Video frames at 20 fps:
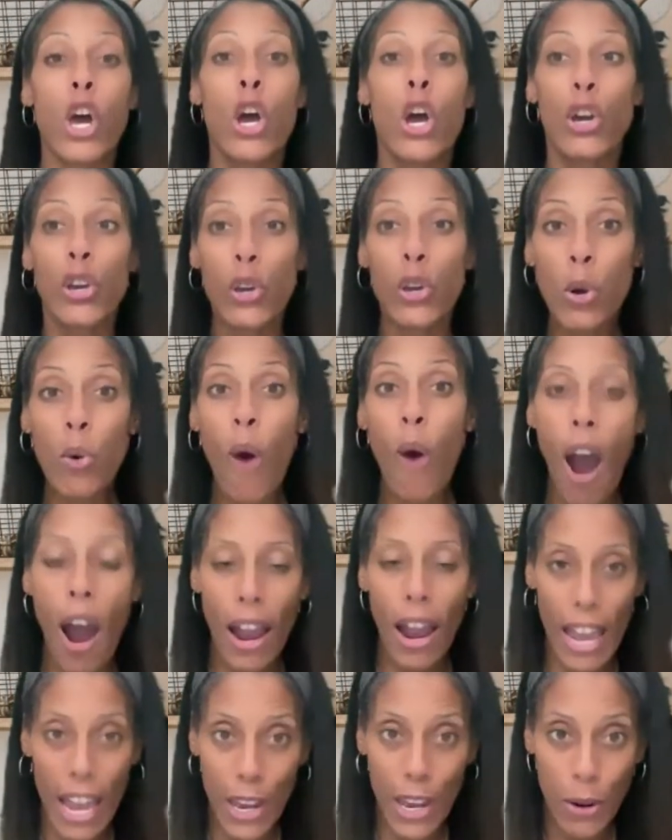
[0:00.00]
you are
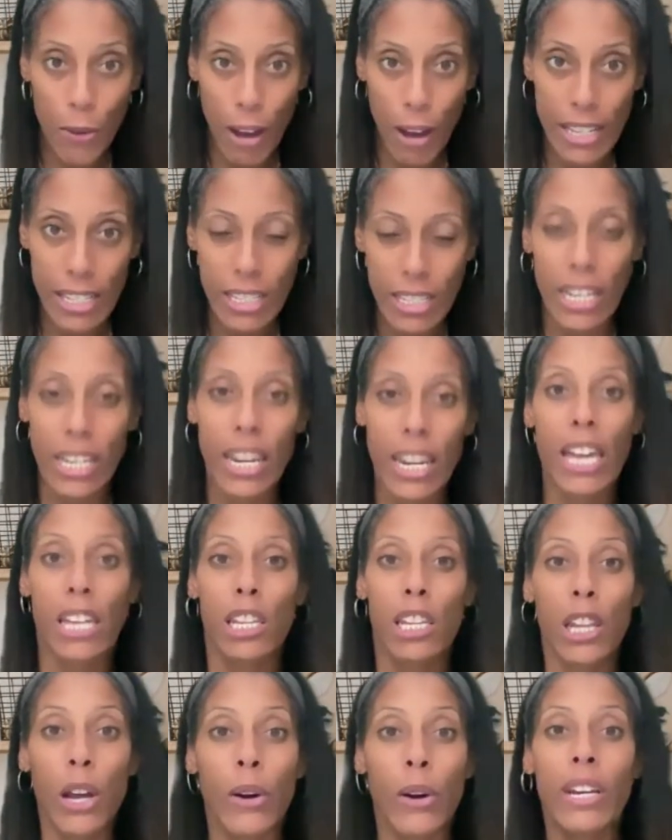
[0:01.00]
interested
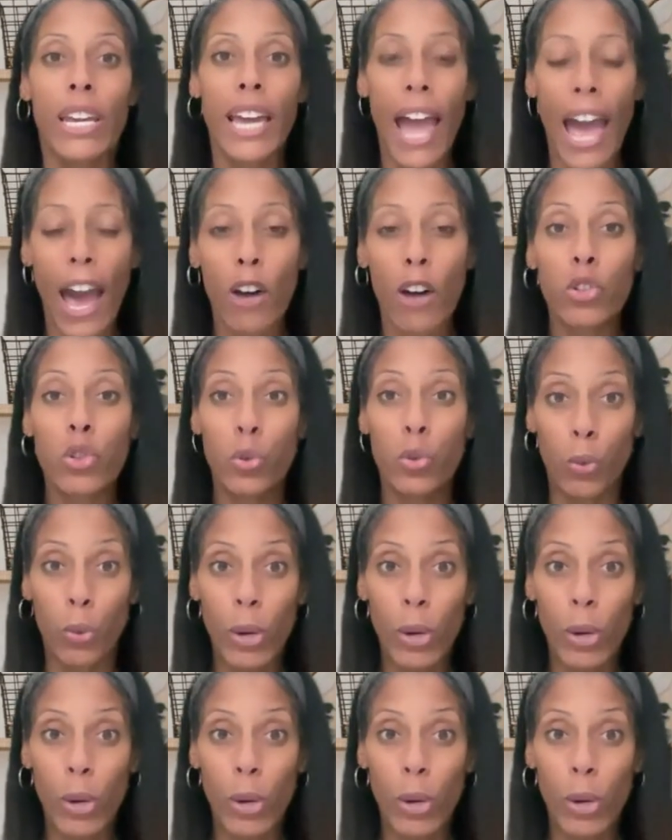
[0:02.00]
in learning how to